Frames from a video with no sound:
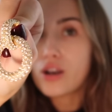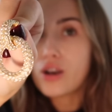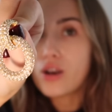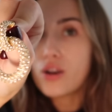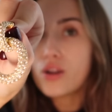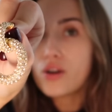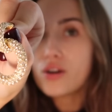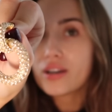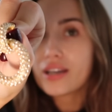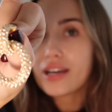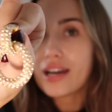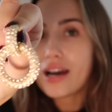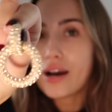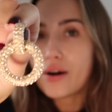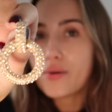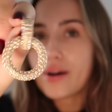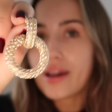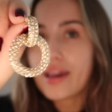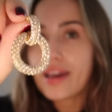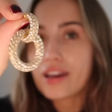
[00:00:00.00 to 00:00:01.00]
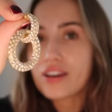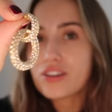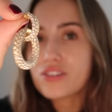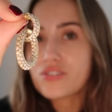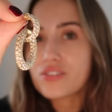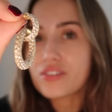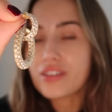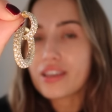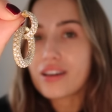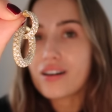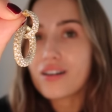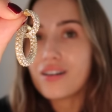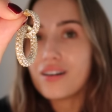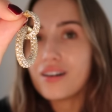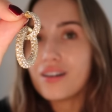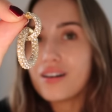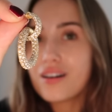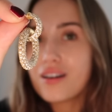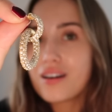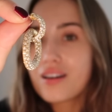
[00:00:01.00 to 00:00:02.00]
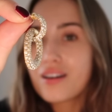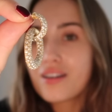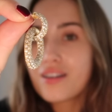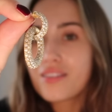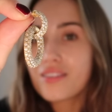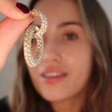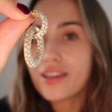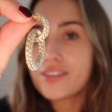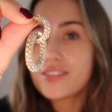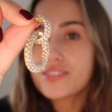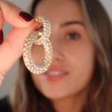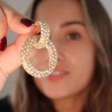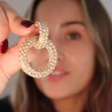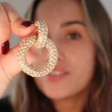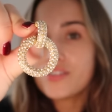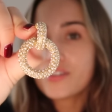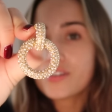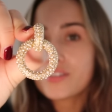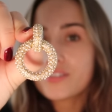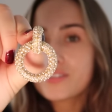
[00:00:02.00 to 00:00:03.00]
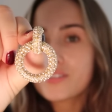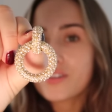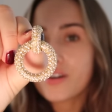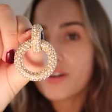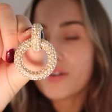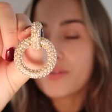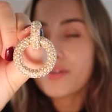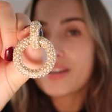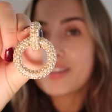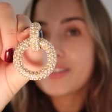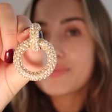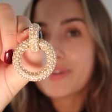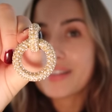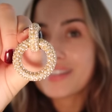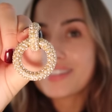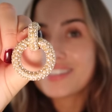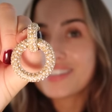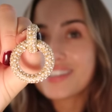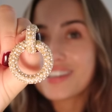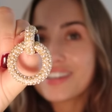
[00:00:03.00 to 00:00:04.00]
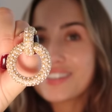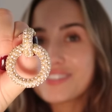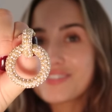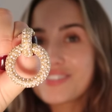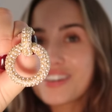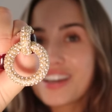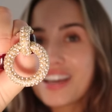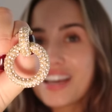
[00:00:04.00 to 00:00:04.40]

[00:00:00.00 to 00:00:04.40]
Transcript: look how extra they are. They just look so expensive.